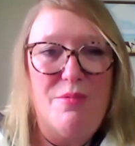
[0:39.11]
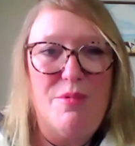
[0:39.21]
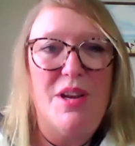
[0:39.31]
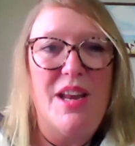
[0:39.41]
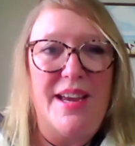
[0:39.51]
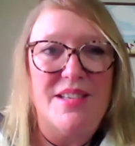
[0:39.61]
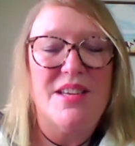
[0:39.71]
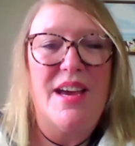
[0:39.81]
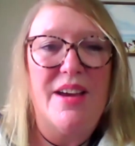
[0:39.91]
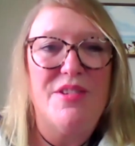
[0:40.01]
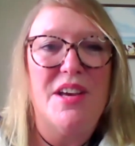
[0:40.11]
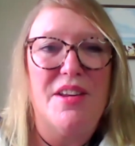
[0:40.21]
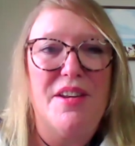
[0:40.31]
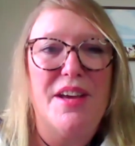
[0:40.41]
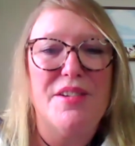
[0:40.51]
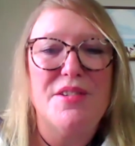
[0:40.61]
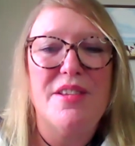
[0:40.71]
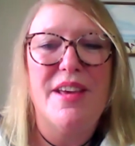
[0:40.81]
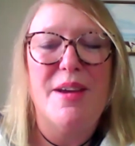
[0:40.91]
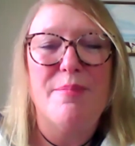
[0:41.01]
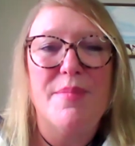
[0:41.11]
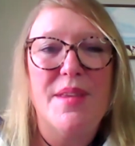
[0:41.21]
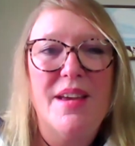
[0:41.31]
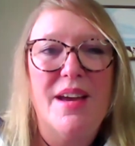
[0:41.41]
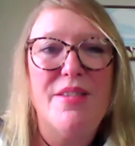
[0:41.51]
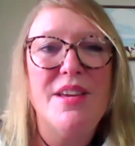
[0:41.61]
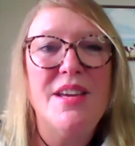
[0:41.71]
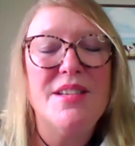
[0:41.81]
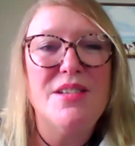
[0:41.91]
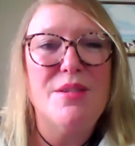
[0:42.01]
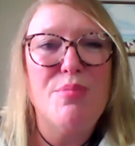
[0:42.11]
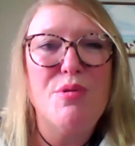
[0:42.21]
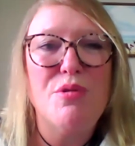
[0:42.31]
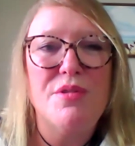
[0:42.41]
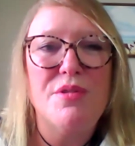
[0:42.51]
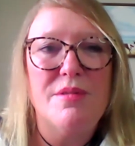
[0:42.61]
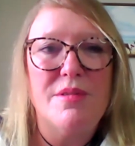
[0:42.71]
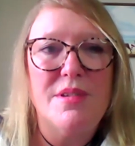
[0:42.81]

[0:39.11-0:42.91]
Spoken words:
would like to have done unto them. I think it's an important